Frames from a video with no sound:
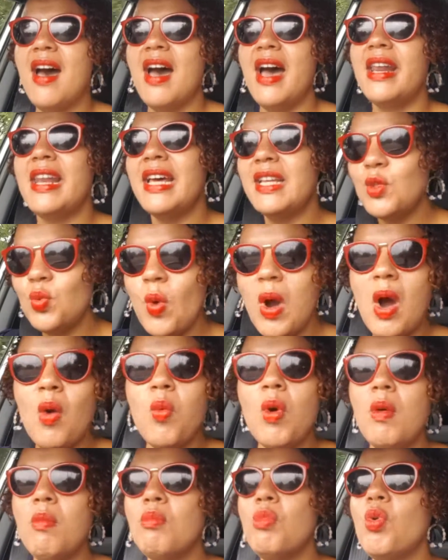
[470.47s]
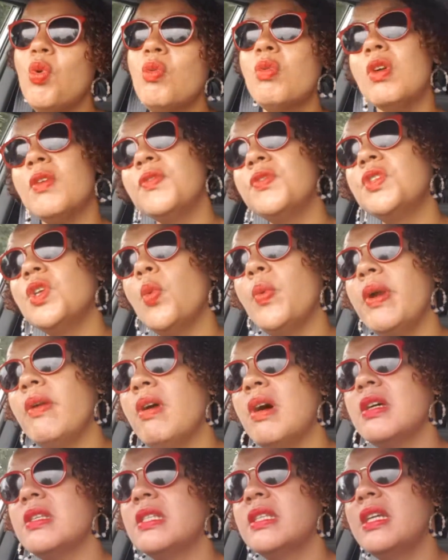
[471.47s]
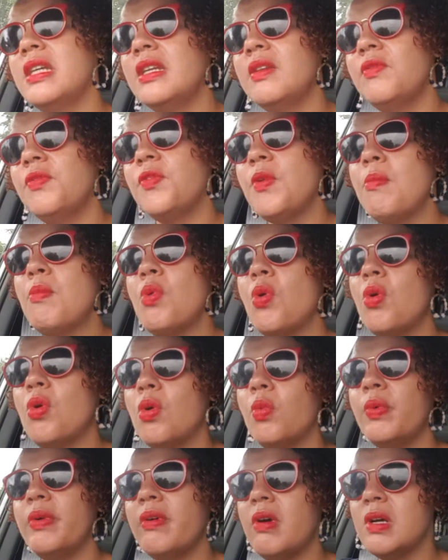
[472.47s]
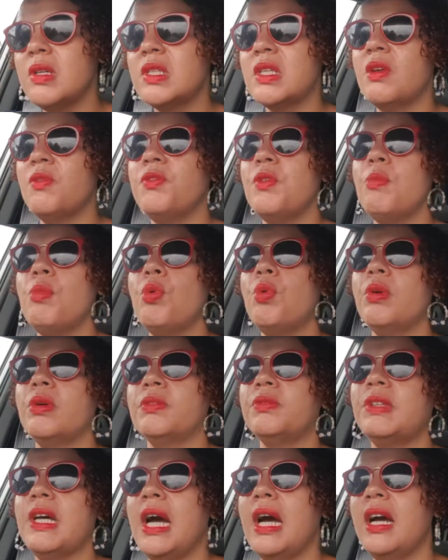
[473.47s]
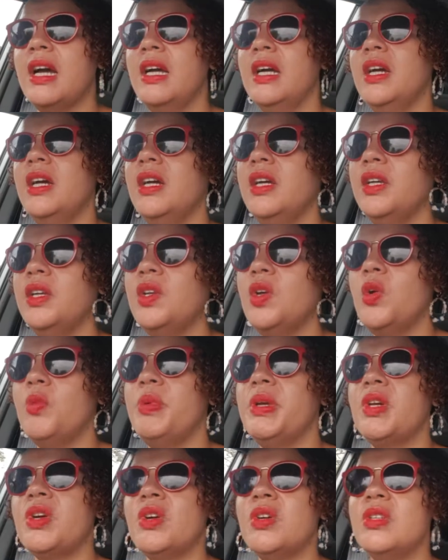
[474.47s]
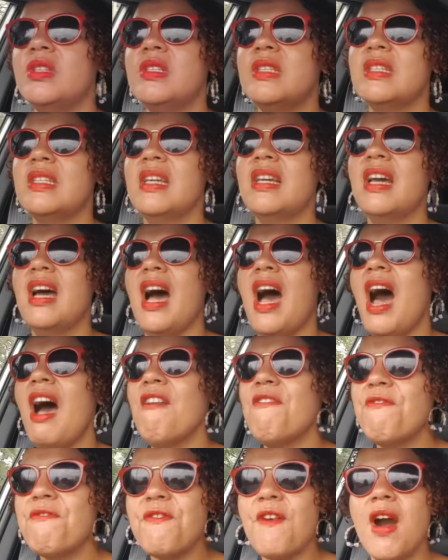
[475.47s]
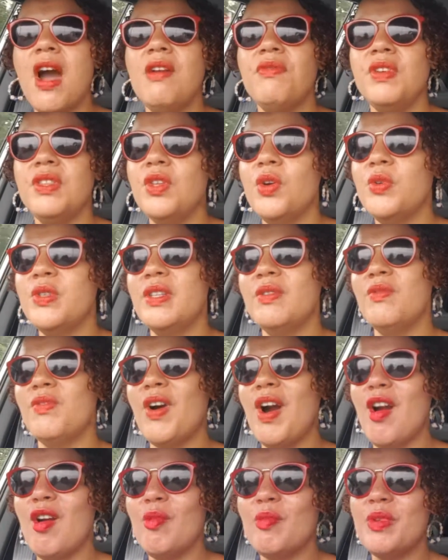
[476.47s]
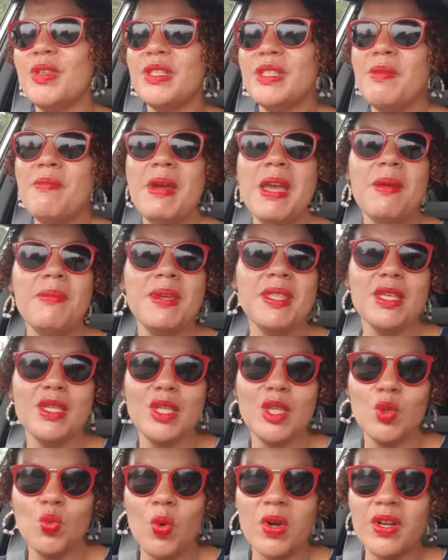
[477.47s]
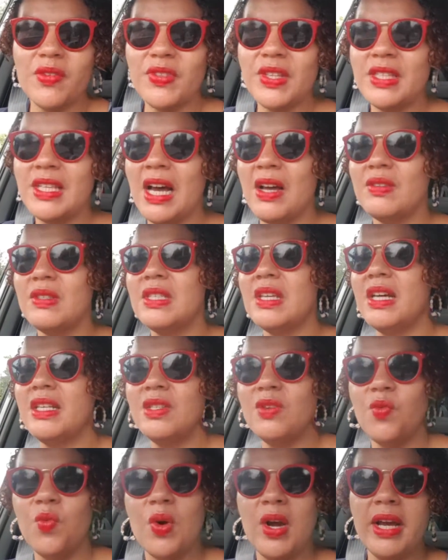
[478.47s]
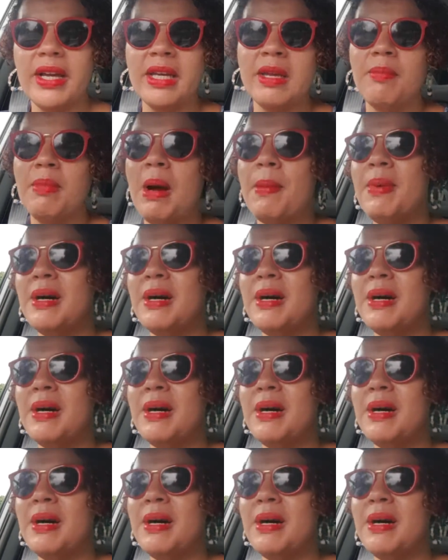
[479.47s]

And that's what I want more of. So we're asking for more. We're asking for more of that, you know, because I thrive in those environments. And maybe this is one of the downsides of working by